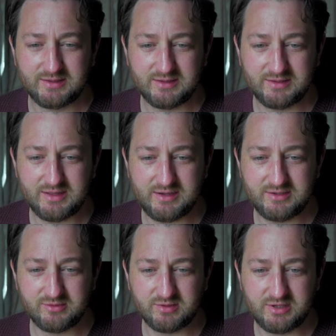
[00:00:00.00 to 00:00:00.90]
that
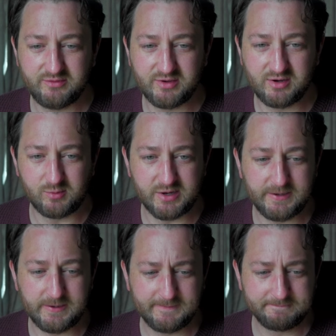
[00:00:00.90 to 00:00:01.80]
is really far
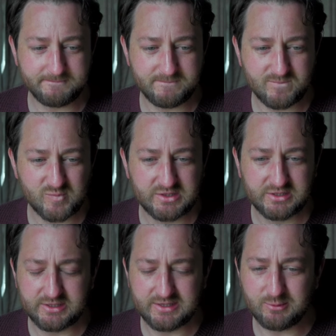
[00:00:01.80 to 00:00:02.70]
away.
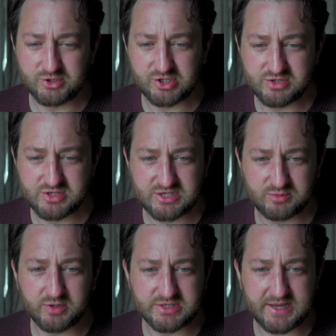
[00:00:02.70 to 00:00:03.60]
Now I chose this
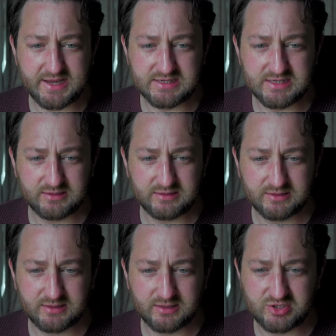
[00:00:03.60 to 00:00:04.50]
one to edit
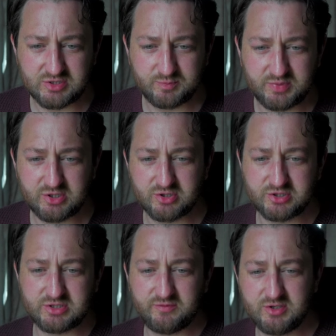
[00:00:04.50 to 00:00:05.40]
just
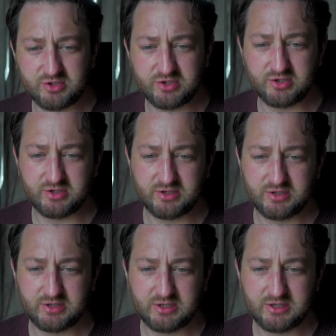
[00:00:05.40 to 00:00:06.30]
because if you look at
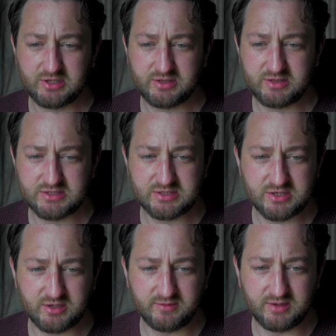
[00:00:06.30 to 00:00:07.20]
this
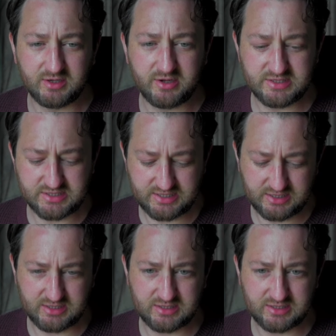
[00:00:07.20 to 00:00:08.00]
kind of light here,